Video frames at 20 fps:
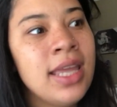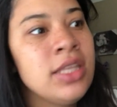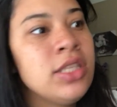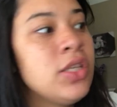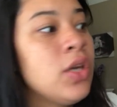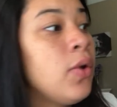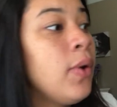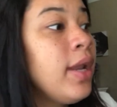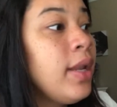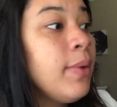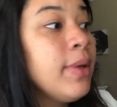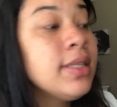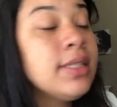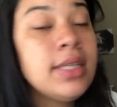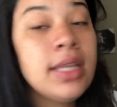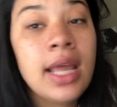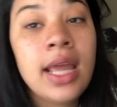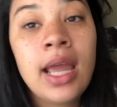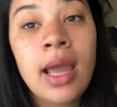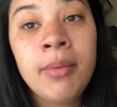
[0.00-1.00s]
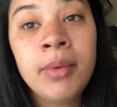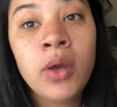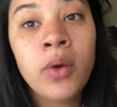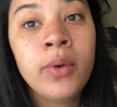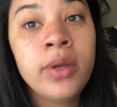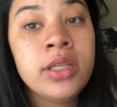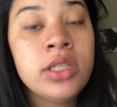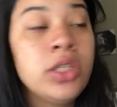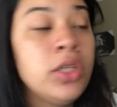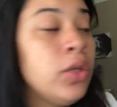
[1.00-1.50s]
And so anyways, today I'm
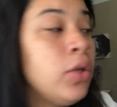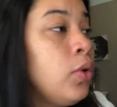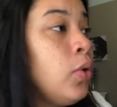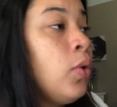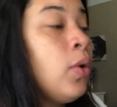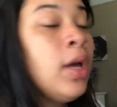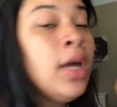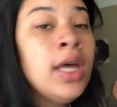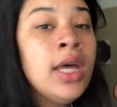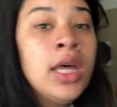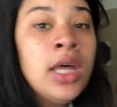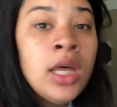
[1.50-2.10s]
going to